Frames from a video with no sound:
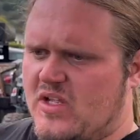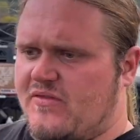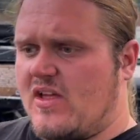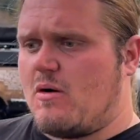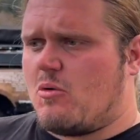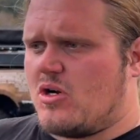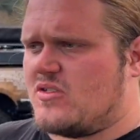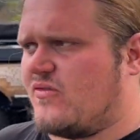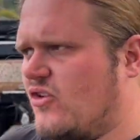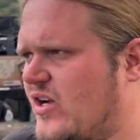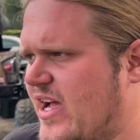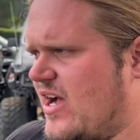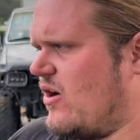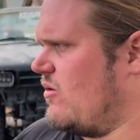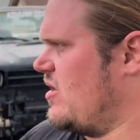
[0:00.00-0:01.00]
If that works for
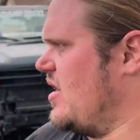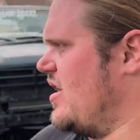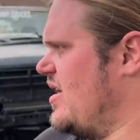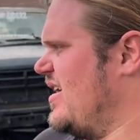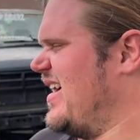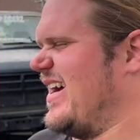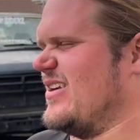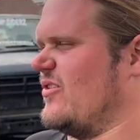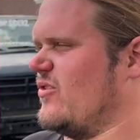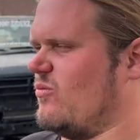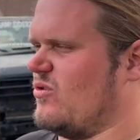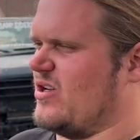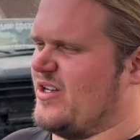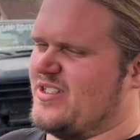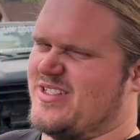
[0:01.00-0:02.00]
now, I know the
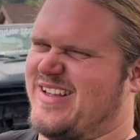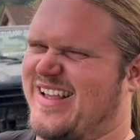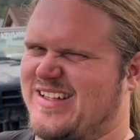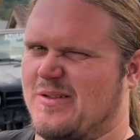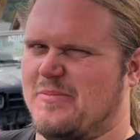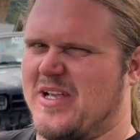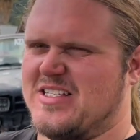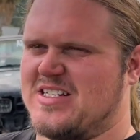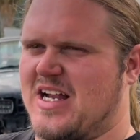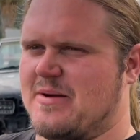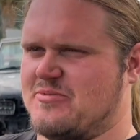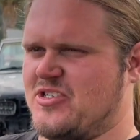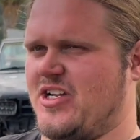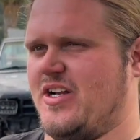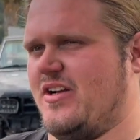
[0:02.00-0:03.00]
wood isn't like the best
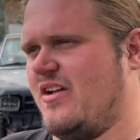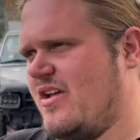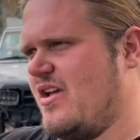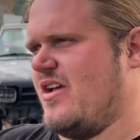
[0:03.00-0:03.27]
option.